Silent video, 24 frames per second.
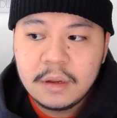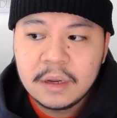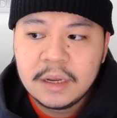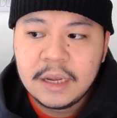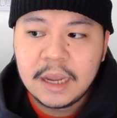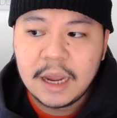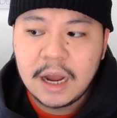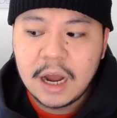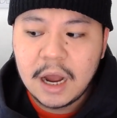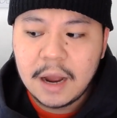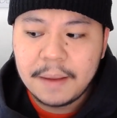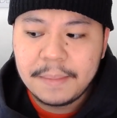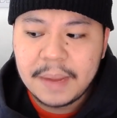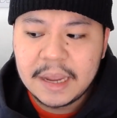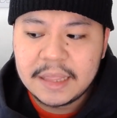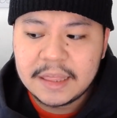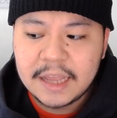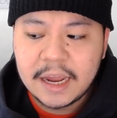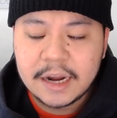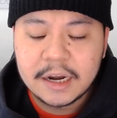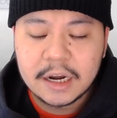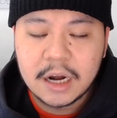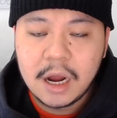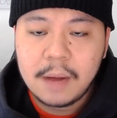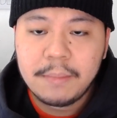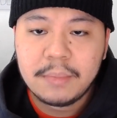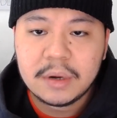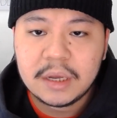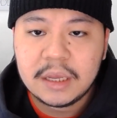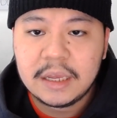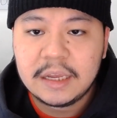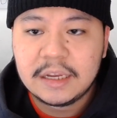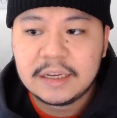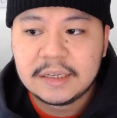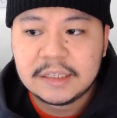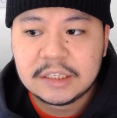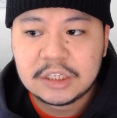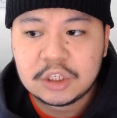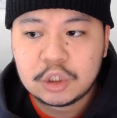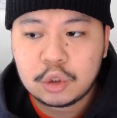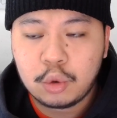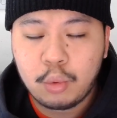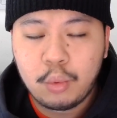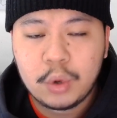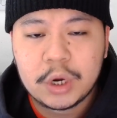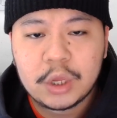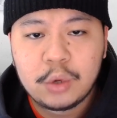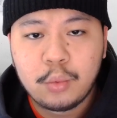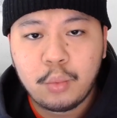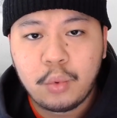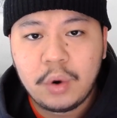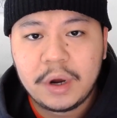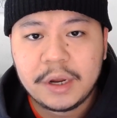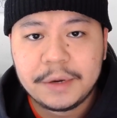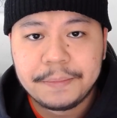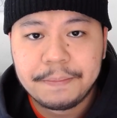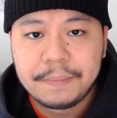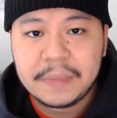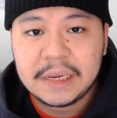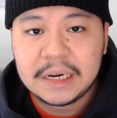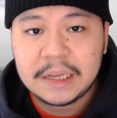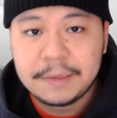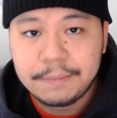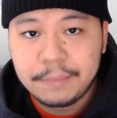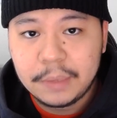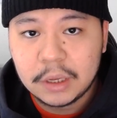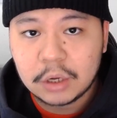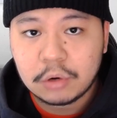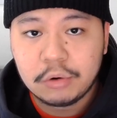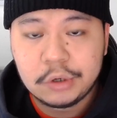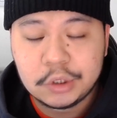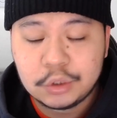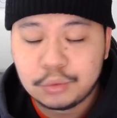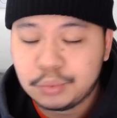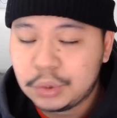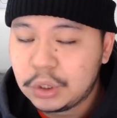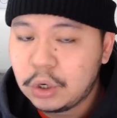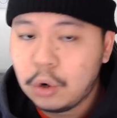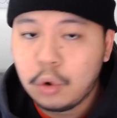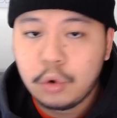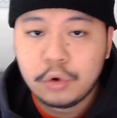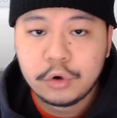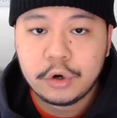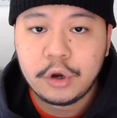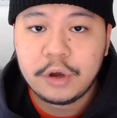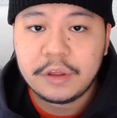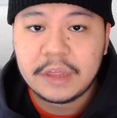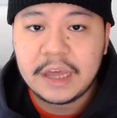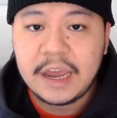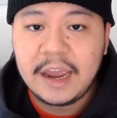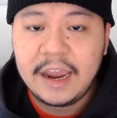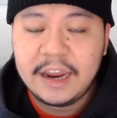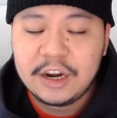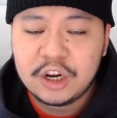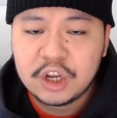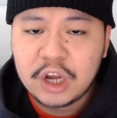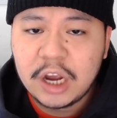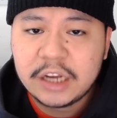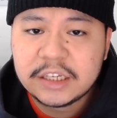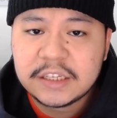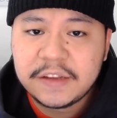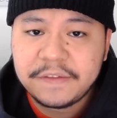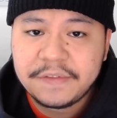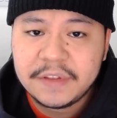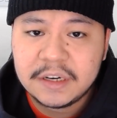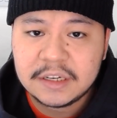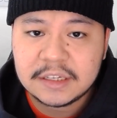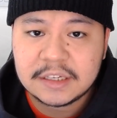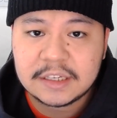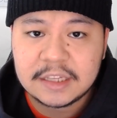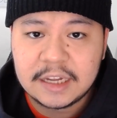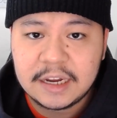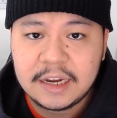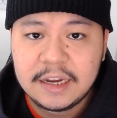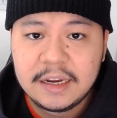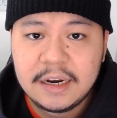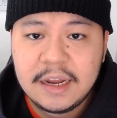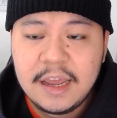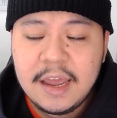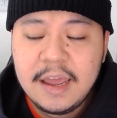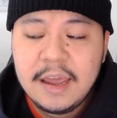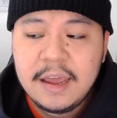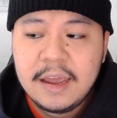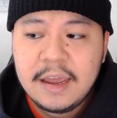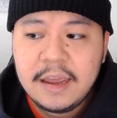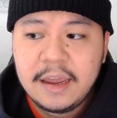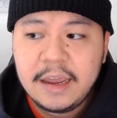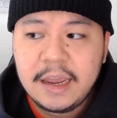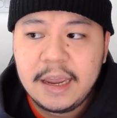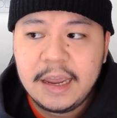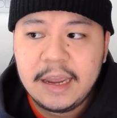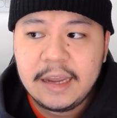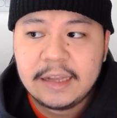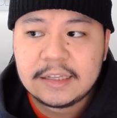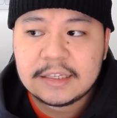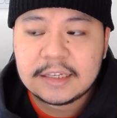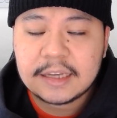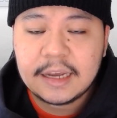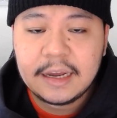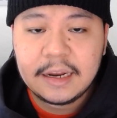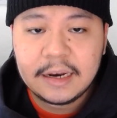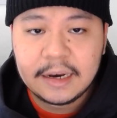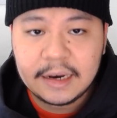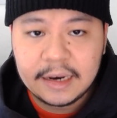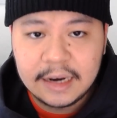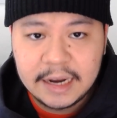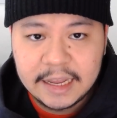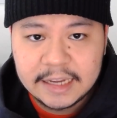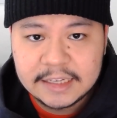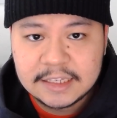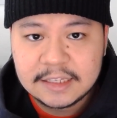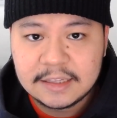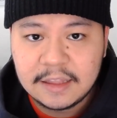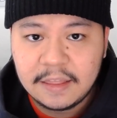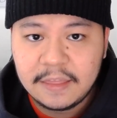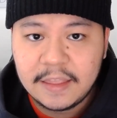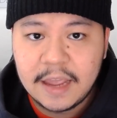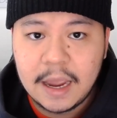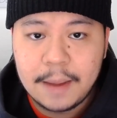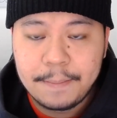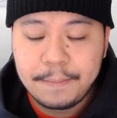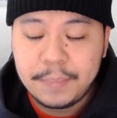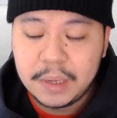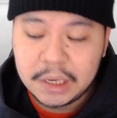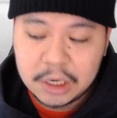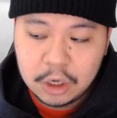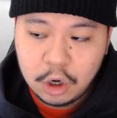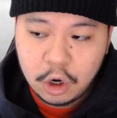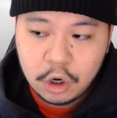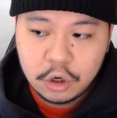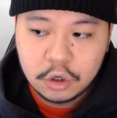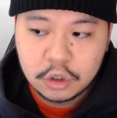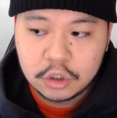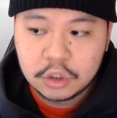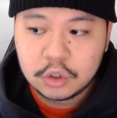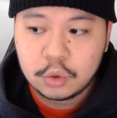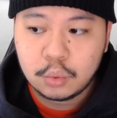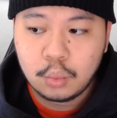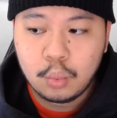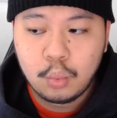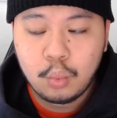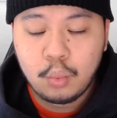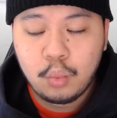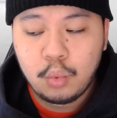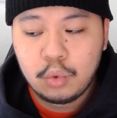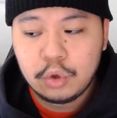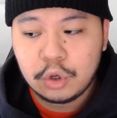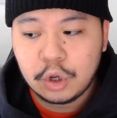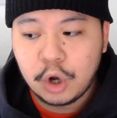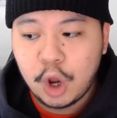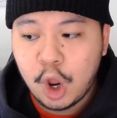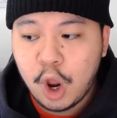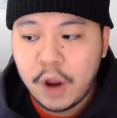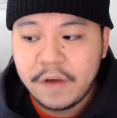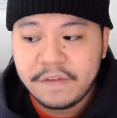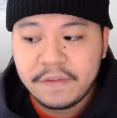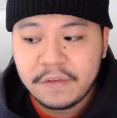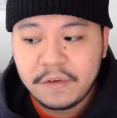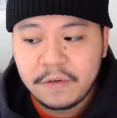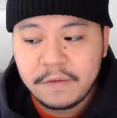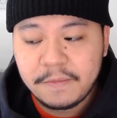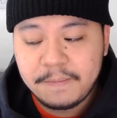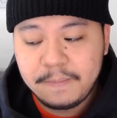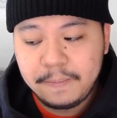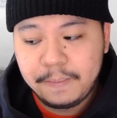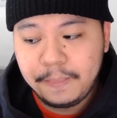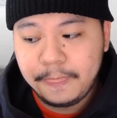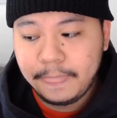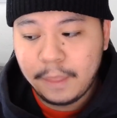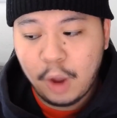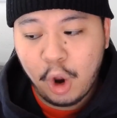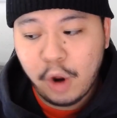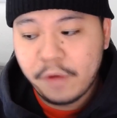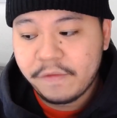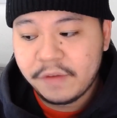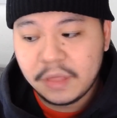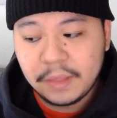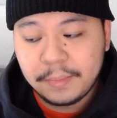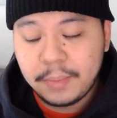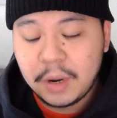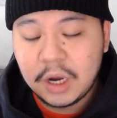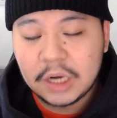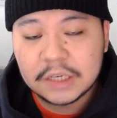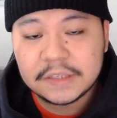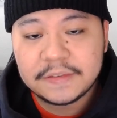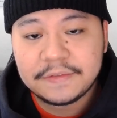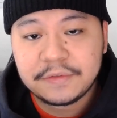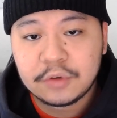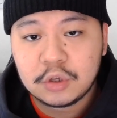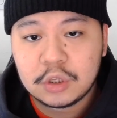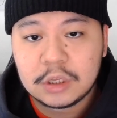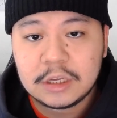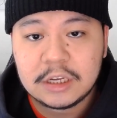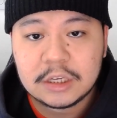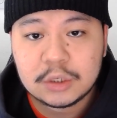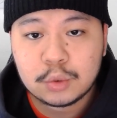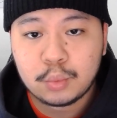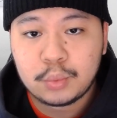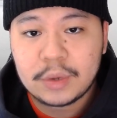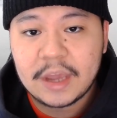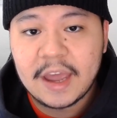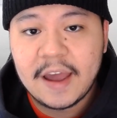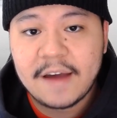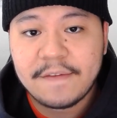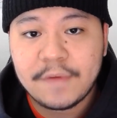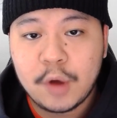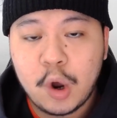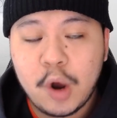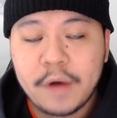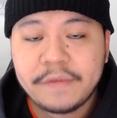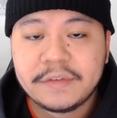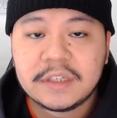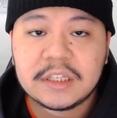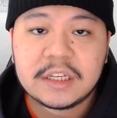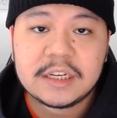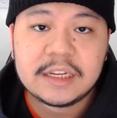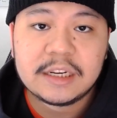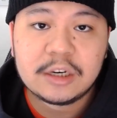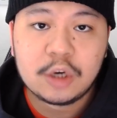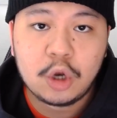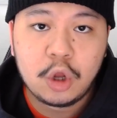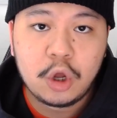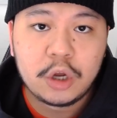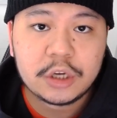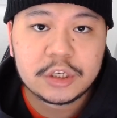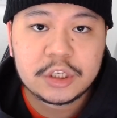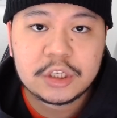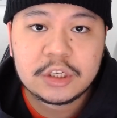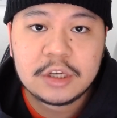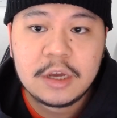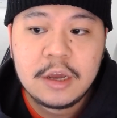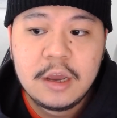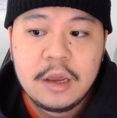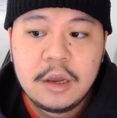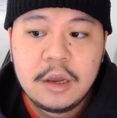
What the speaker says: and that number is 21 million Bitcoins. We all know that. And you guys have to understand it's less than that because, over the past few years, we have obviously lost,